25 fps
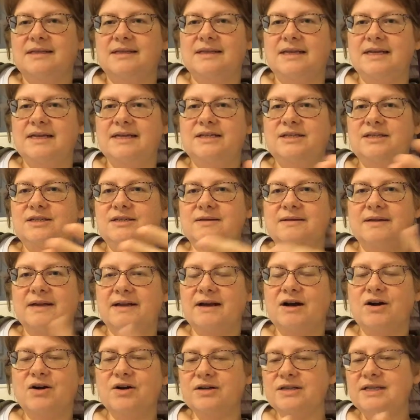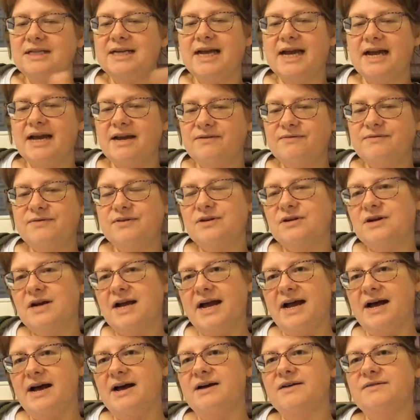they hardly ever
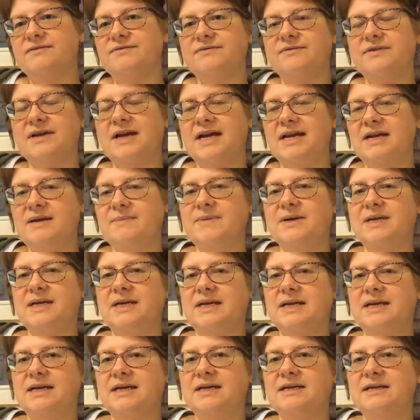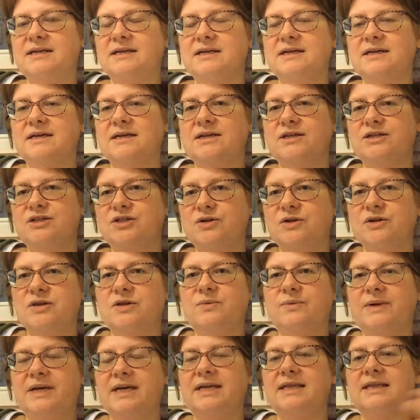have anybody in during
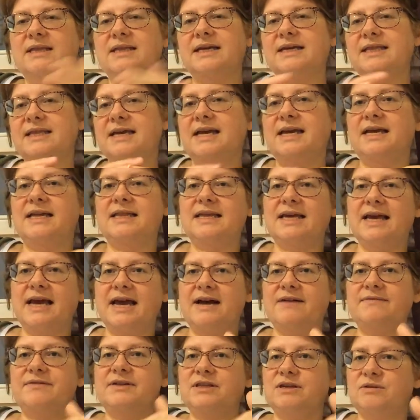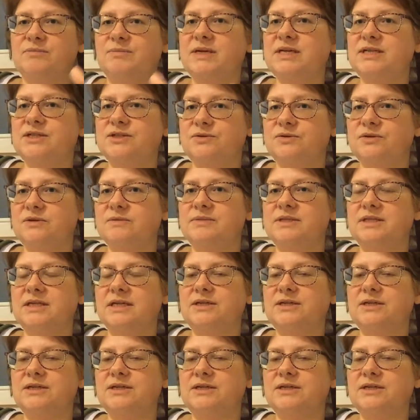the week. Like they have in their mixed dorms,